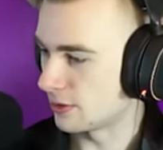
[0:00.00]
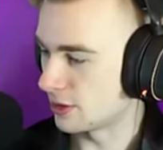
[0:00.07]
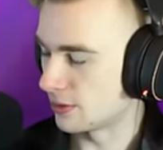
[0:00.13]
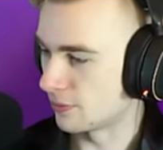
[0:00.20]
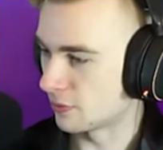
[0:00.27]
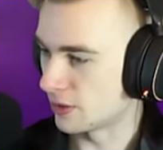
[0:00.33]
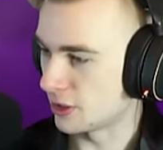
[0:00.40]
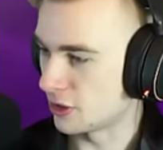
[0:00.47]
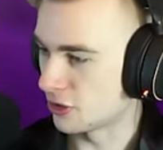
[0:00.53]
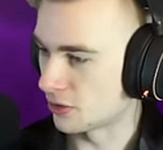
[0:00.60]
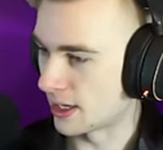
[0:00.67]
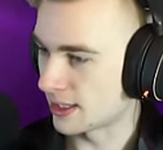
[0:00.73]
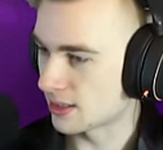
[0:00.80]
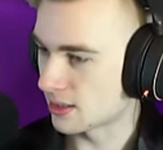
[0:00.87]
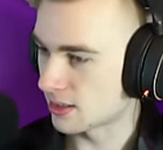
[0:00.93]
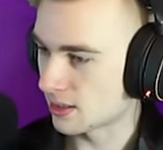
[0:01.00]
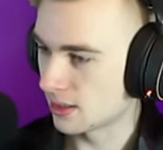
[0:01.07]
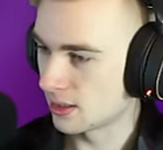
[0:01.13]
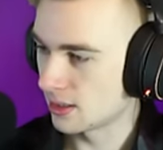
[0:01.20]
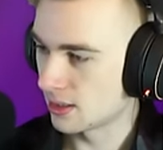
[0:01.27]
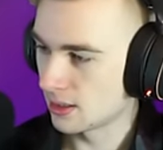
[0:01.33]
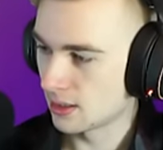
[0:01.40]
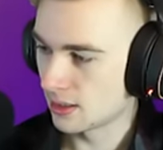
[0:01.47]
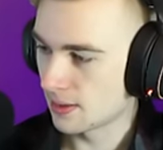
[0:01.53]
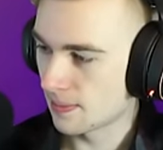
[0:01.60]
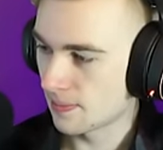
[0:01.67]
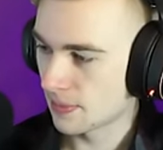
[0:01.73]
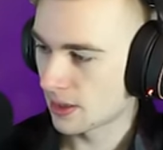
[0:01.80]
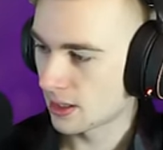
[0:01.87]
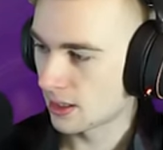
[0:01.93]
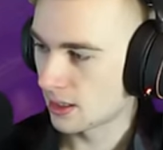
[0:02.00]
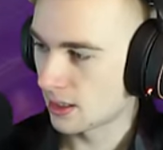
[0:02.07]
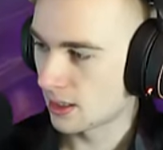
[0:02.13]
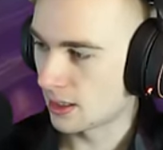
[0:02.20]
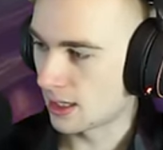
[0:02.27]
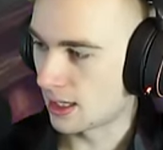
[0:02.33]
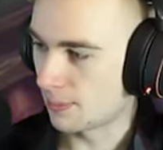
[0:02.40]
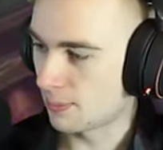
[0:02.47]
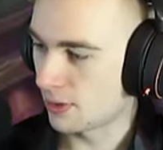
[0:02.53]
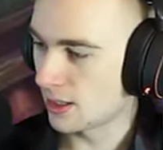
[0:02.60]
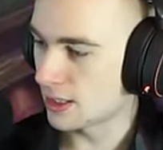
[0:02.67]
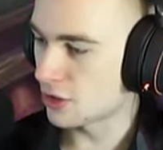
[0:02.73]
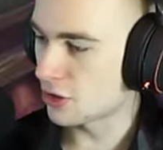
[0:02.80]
some free strikes. Uh, plus